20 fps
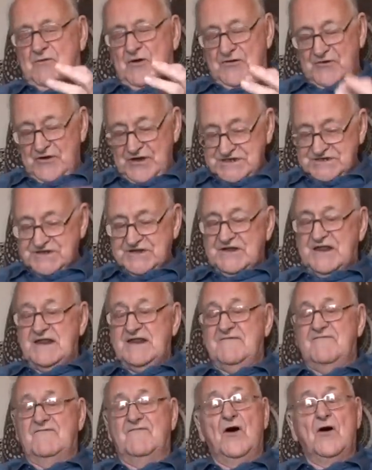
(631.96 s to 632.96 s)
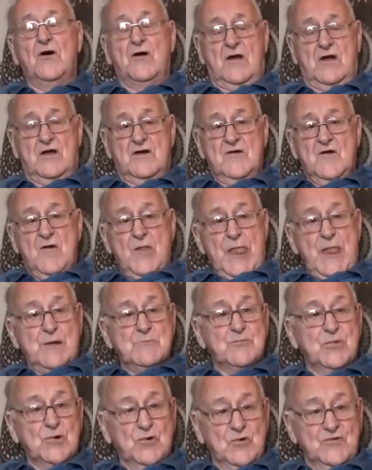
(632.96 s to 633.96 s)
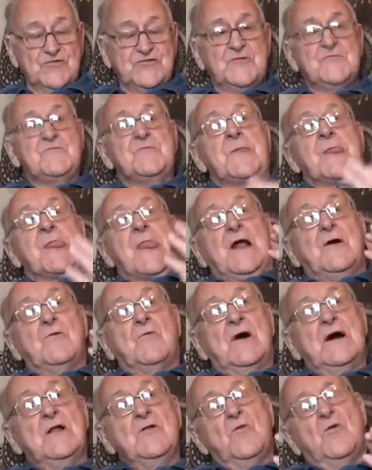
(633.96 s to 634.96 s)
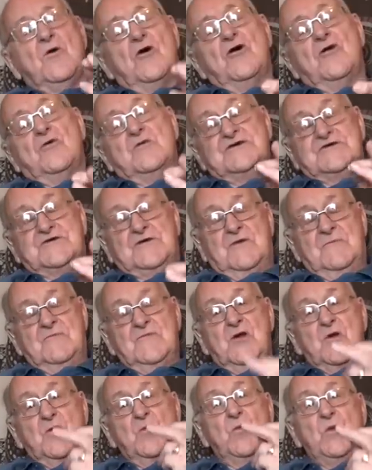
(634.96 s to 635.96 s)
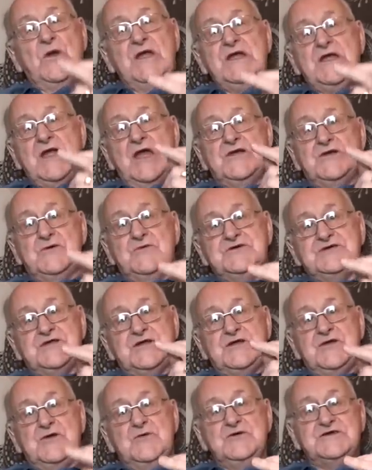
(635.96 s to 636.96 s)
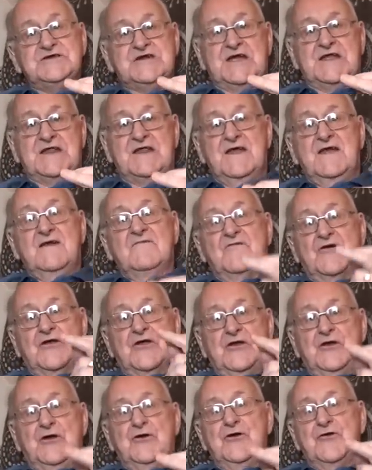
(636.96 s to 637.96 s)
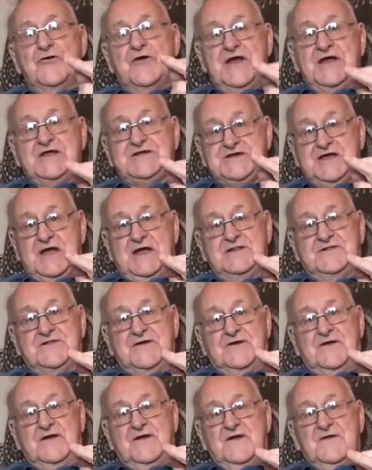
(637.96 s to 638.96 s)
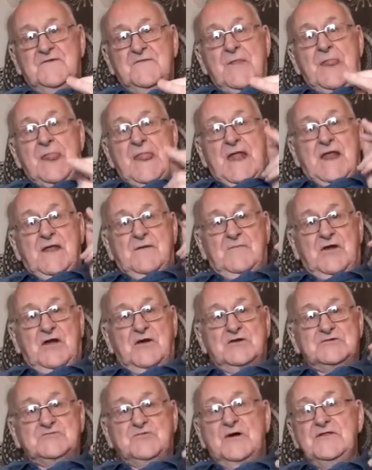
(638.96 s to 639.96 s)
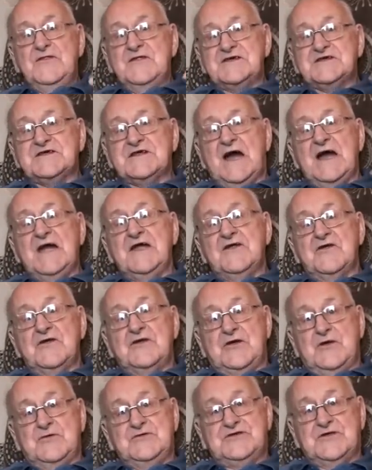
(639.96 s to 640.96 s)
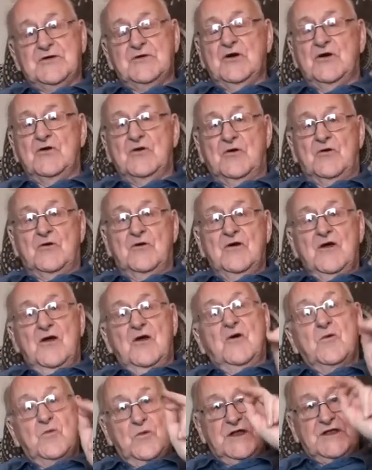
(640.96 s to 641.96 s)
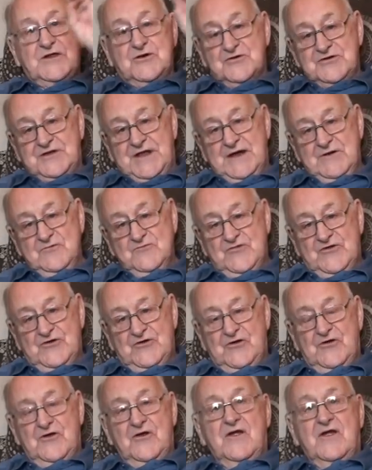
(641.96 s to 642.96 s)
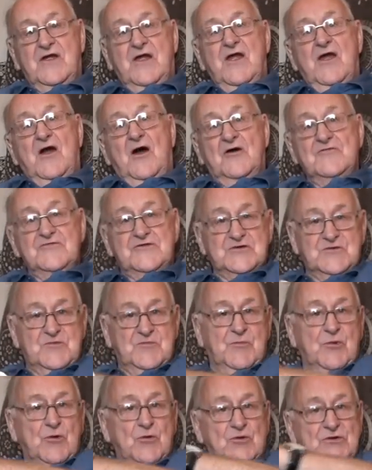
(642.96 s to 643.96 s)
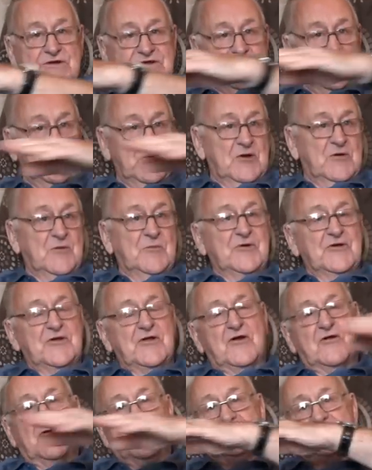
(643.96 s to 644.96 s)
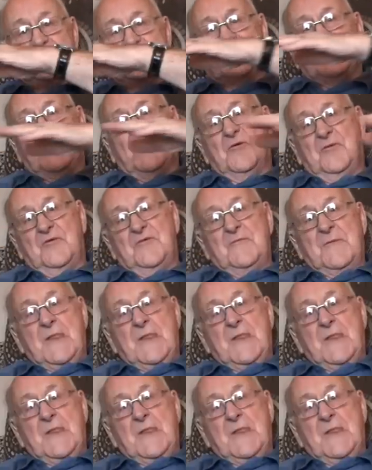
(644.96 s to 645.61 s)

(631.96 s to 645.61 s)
originally for, but while war was on, we used to use it for an air raid shelter. Because when the siren used to go, we'd go down there on those boards that we could put across the top.